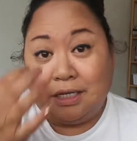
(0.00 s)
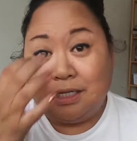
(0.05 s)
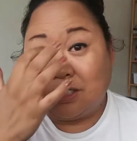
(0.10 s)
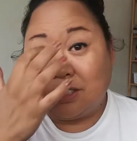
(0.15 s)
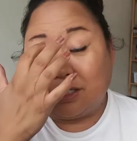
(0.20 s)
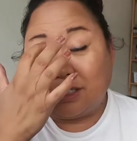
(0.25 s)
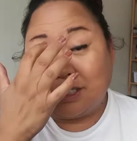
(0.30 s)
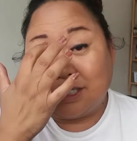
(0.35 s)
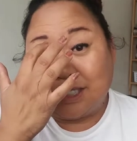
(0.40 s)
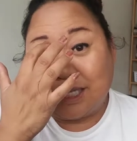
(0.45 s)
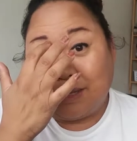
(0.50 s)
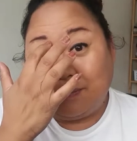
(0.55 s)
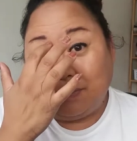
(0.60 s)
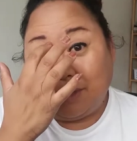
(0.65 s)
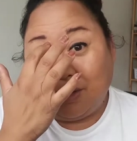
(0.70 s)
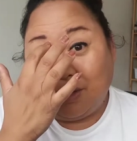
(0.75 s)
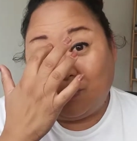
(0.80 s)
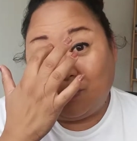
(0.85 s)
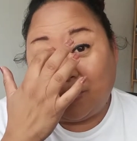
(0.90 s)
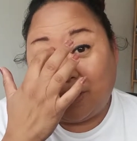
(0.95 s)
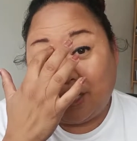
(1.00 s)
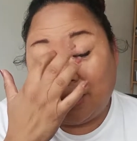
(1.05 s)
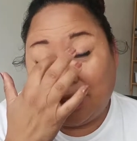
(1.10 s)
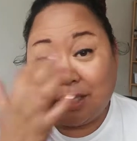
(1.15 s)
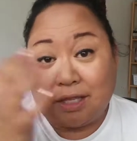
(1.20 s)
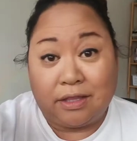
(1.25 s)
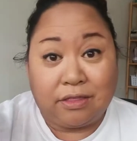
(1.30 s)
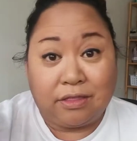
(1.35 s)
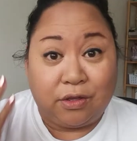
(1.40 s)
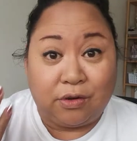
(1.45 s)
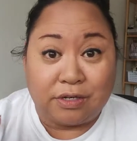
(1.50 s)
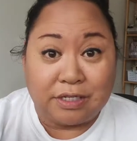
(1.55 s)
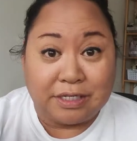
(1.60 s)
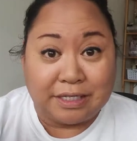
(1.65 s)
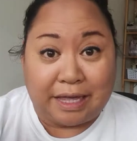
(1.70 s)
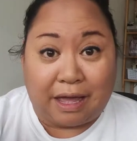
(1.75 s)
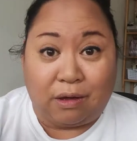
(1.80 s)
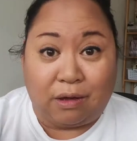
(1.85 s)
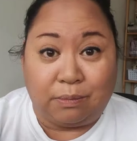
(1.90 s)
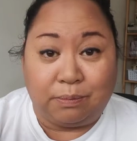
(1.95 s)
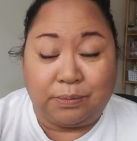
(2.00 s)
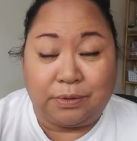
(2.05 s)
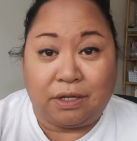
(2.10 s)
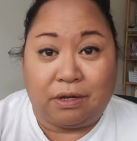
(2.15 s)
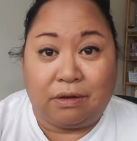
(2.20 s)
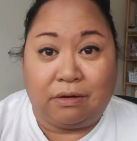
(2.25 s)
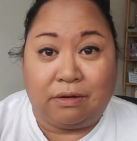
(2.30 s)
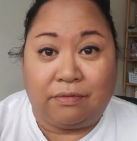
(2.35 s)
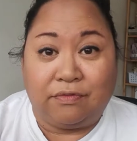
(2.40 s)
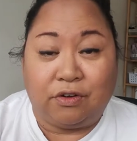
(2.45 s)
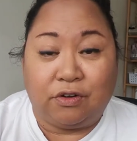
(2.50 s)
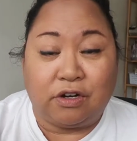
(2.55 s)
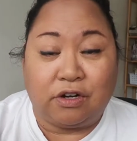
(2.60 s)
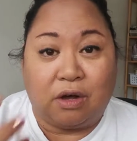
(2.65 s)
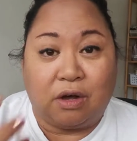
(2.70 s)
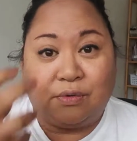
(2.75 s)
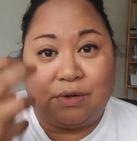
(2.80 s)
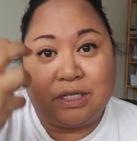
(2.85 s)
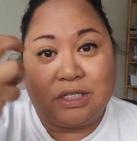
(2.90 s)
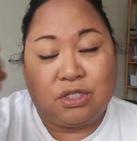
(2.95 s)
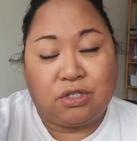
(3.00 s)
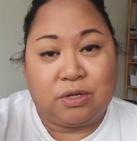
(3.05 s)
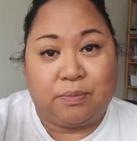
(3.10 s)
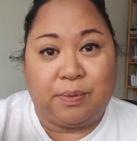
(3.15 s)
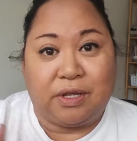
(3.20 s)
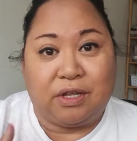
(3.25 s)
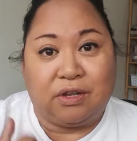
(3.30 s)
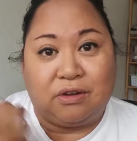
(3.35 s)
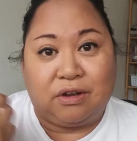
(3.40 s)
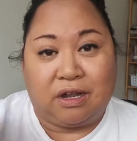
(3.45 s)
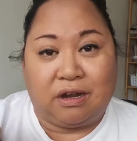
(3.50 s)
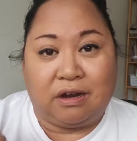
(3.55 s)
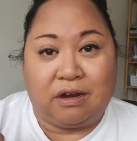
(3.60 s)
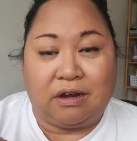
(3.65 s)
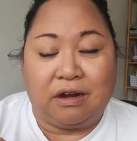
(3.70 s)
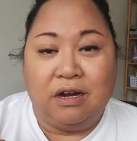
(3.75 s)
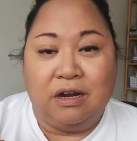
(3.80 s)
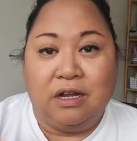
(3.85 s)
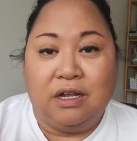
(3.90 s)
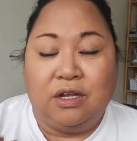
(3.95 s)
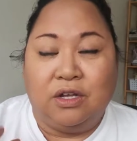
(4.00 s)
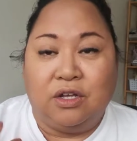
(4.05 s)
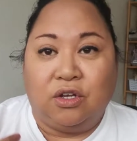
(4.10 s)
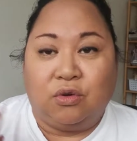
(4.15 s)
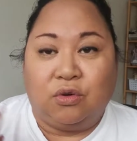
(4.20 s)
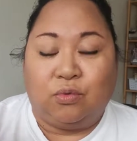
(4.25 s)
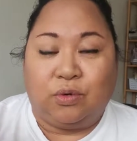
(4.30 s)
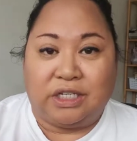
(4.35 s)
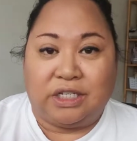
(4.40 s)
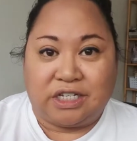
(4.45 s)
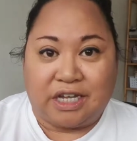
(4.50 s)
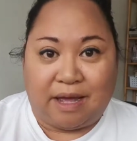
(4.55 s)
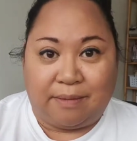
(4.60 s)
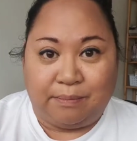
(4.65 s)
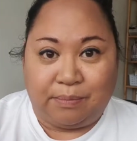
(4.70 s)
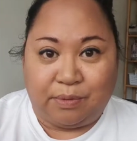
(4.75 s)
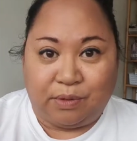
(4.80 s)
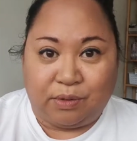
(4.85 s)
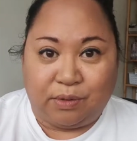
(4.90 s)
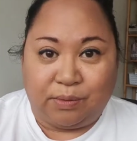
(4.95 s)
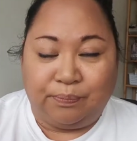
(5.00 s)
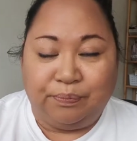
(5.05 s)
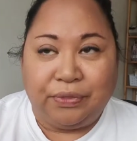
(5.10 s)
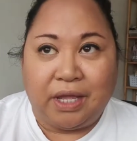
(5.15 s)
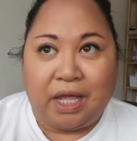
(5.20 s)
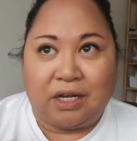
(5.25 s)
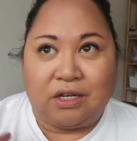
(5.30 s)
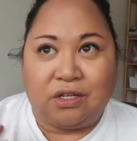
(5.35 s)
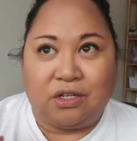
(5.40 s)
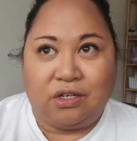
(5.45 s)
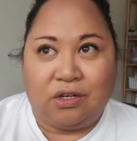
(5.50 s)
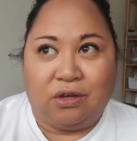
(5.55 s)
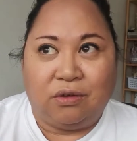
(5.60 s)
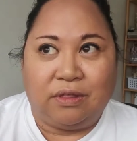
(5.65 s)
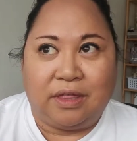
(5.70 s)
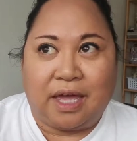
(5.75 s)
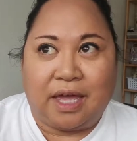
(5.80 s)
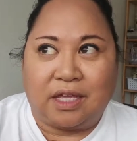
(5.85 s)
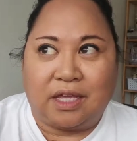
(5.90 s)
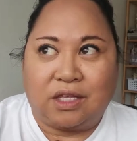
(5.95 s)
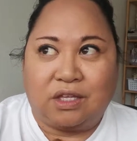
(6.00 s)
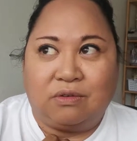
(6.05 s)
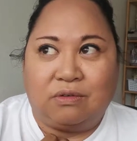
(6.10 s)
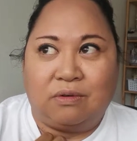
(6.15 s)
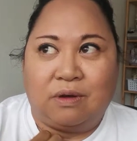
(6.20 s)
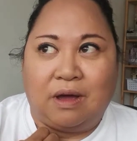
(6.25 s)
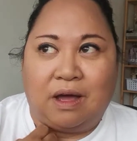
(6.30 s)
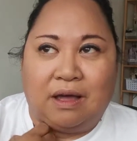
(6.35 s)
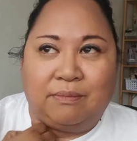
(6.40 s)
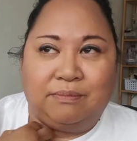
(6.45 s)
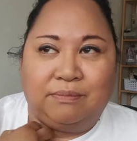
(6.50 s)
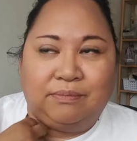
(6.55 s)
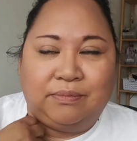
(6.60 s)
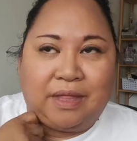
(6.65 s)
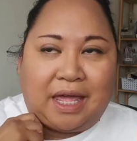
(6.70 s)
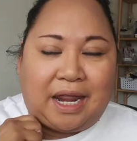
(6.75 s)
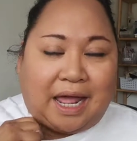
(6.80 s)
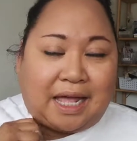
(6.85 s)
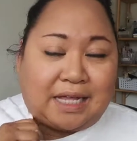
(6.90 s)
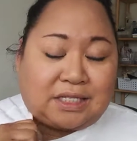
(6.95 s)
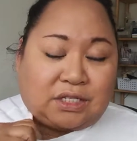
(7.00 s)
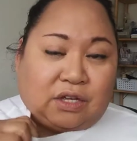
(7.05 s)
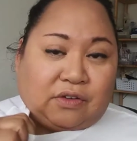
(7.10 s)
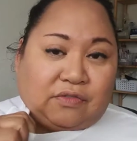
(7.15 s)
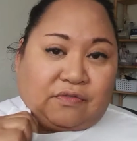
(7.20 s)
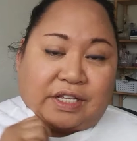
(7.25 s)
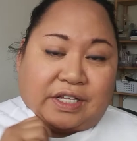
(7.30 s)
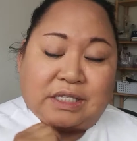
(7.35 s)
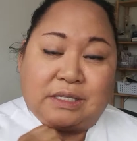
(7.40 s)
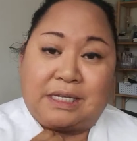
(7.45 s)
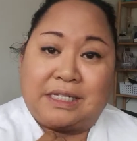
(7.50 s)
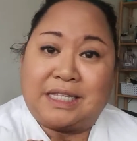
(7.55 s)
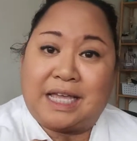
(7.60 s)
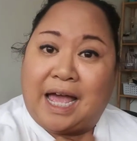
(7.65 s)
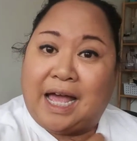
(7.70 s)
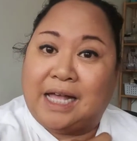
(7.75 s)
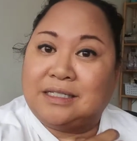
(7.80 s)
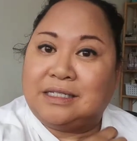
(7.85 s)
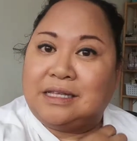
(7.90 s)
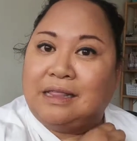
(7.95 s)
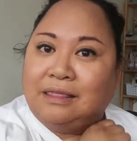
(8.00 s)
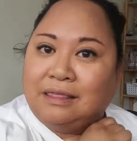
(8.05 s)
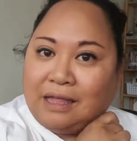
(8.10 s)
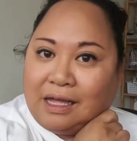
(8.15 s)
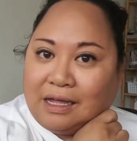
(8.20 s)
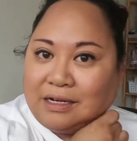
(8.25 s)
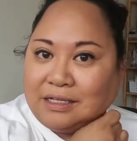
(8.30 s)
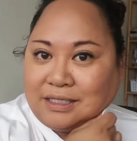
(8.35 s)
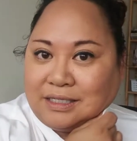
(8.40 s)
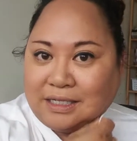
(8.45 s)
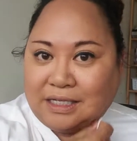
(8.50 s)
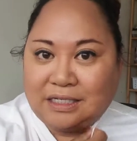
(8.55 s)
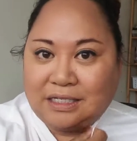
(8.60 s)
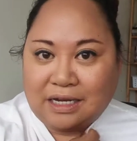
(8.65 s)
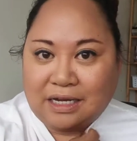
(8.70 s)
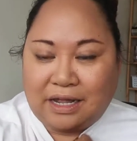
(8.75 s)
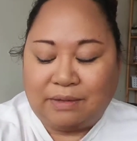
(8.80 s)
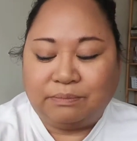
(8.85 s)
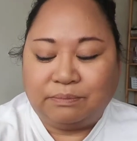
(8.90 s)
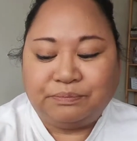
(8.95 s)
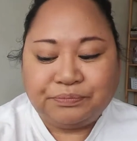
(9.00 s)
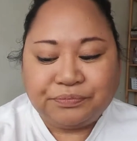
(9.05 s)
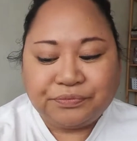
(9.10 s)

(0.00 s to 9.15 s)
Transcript: So the same thing with your scalp. So if you're always stripping your hair with shampoo and you know that you um, it has sulfates because it has a lot of suds in it.